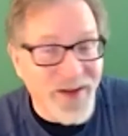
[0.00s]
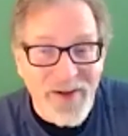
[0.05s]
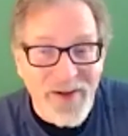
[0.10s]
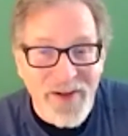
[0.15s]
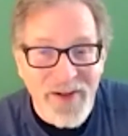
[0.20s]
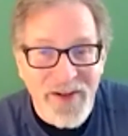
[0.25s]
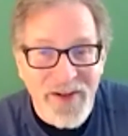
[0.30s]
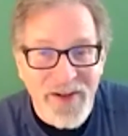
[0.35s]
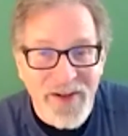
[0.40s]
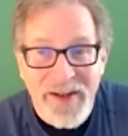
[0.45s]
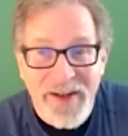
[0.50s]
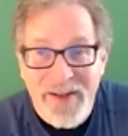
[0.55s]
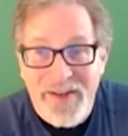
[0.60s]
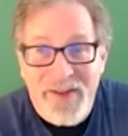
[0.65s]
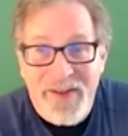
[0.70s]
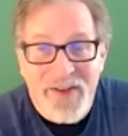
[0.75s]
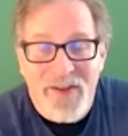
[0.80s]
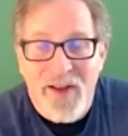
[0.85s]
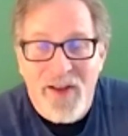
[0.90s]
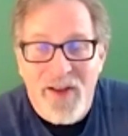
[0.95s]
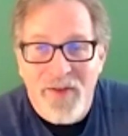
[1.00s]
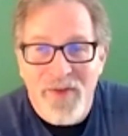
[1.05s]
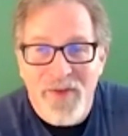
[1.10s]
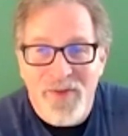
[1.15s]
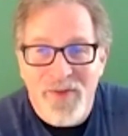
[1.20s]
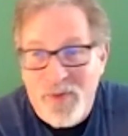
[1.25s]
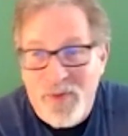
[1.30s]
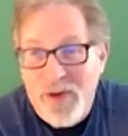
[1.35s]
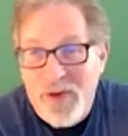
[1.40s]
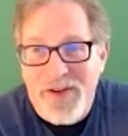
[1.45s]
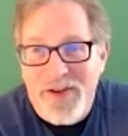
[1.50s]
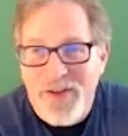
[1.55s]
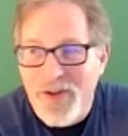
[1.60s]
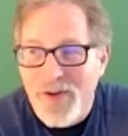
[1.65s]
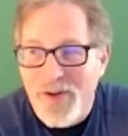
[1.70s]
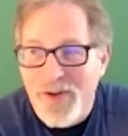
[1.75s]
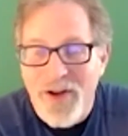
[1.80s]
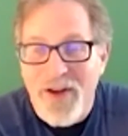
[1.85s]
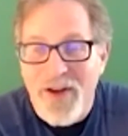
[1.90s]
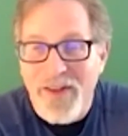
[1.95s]
You're gonna just love what you're
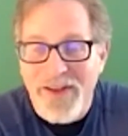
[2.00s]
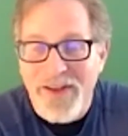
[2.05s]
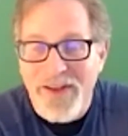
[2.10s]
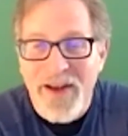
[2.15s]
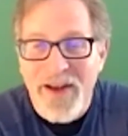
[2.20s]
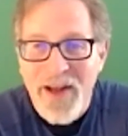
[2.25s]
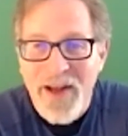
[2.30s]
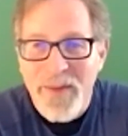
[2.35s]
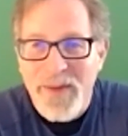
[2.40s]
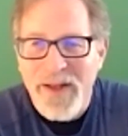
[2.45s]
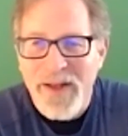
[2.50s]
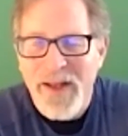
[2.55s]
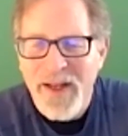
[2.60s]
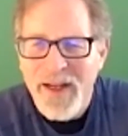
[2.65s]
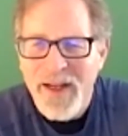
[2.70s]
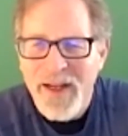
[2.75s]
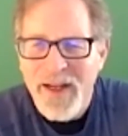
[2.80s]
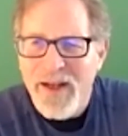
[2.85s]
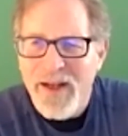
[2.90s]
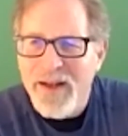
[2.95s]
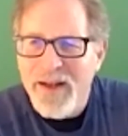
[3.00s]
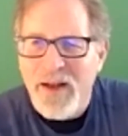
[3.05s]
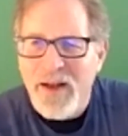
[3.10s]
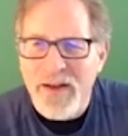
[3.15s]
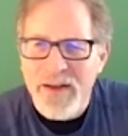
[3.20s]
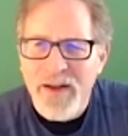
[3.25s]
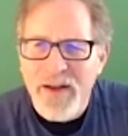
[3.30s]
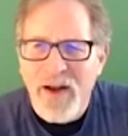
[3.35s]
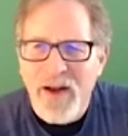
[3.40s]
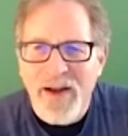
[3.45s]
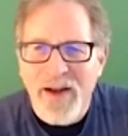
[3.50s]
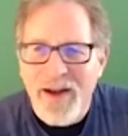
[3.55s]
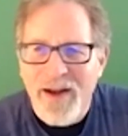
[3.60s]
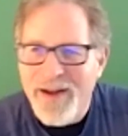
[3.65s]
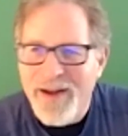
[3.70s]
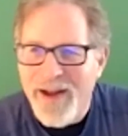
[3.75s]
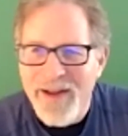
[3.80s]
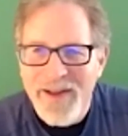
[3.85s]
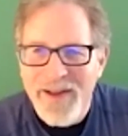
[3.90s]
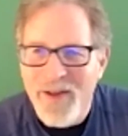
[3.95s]
doing all the time. And I
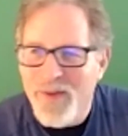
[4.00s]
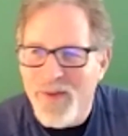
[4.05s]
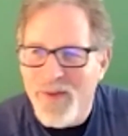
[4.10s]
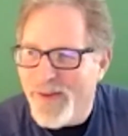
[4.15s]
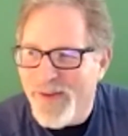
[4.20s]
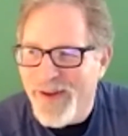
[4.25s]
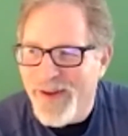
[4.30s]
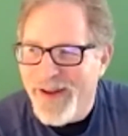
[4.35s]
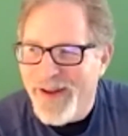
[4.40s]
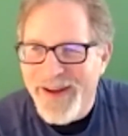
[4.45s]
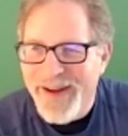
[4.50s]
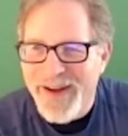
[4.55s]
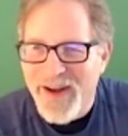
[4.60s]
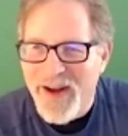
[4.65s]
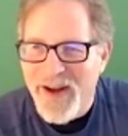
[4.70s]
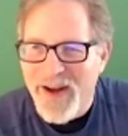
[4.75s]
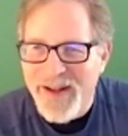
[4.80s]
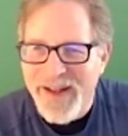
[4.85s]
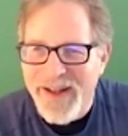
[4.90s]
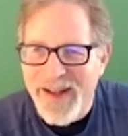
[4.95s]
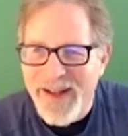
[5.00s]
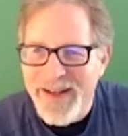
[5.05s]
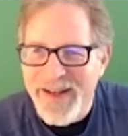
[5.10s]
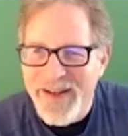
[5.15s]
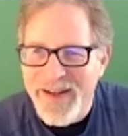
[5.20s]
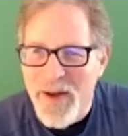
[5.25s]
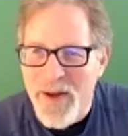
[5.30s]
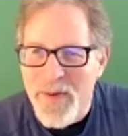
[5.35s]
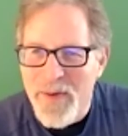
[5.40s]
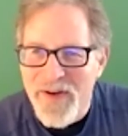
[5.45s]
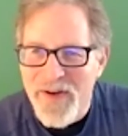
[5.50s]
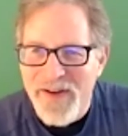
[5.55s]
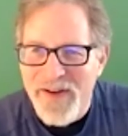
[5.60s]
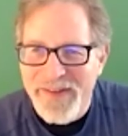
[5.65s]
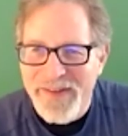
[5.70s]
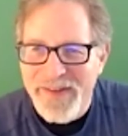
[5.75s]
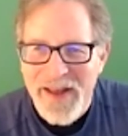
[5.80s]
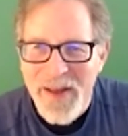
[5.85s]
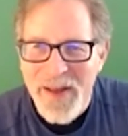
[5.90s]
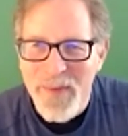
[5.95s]
can give you any number of
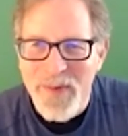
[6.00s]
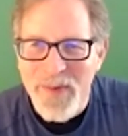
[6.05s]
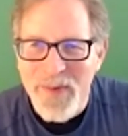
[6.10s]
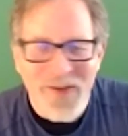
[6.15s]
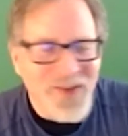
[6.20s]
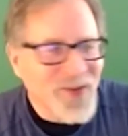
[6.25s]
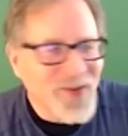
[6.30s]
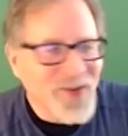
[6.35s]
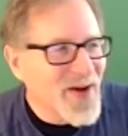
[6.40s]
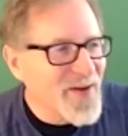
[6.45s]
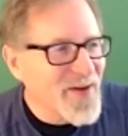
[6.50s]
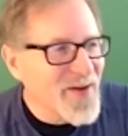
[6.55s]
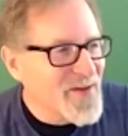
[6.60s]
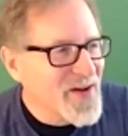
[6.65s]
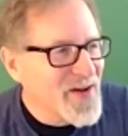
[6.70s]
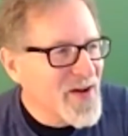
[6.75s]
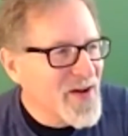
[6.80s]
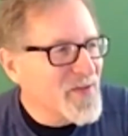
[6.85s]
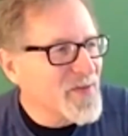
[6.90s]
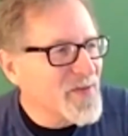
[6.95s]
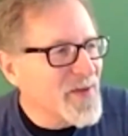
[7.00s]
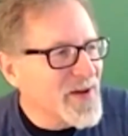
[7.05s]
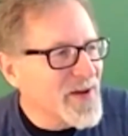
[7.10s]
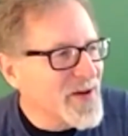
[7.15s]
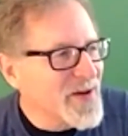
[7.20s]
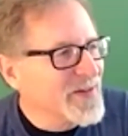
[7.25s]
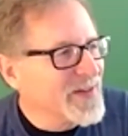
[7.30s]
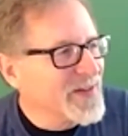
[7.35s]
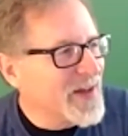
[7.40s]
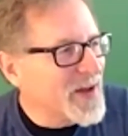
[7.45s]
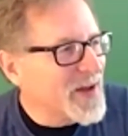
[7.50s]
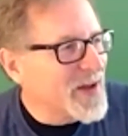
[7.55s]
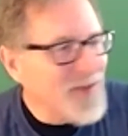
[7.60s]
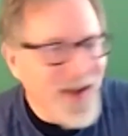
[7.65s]
examples from my own life.